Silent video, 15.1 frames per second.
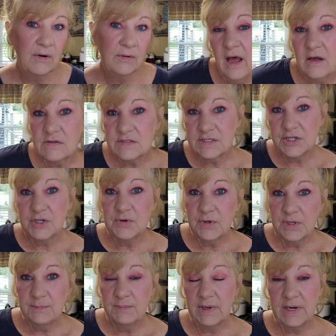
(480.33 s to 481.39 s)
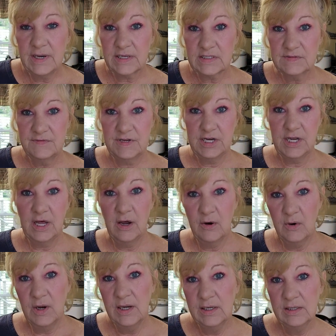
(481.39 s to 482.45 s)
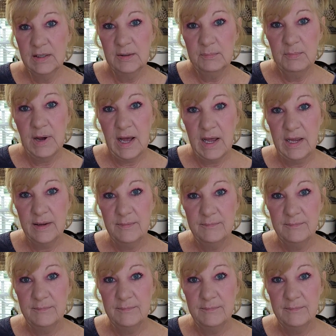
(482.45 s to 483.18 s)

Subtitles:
I'll see you in my next video. Bye.